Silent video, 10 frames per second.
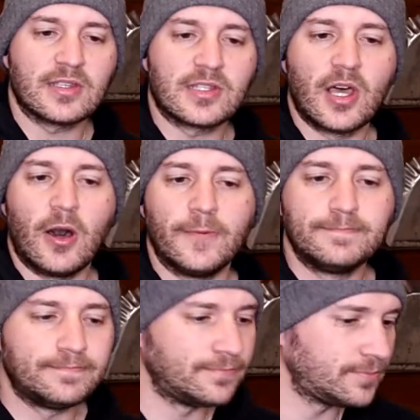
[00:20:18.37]
So,
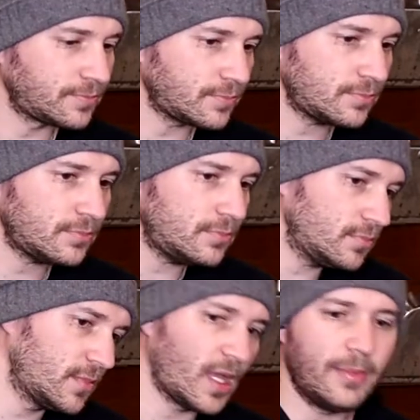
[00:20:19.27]

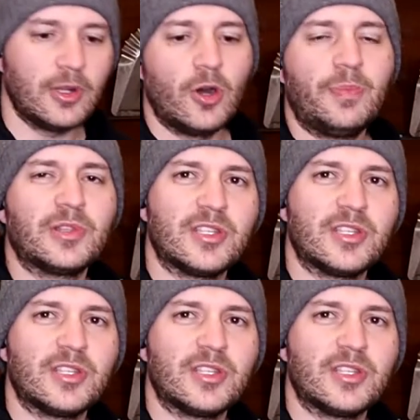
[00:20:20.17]
I'm going to go put